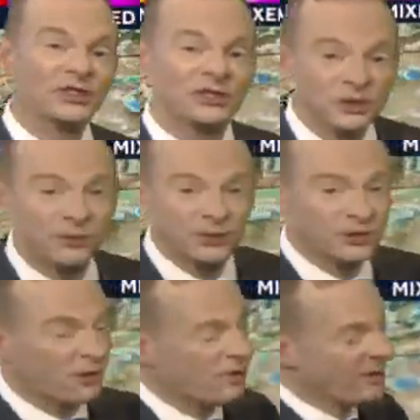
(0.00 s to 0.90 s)
super
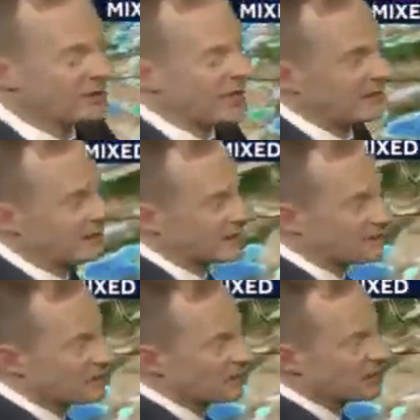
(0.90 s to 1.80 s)
strong winds out there, some snow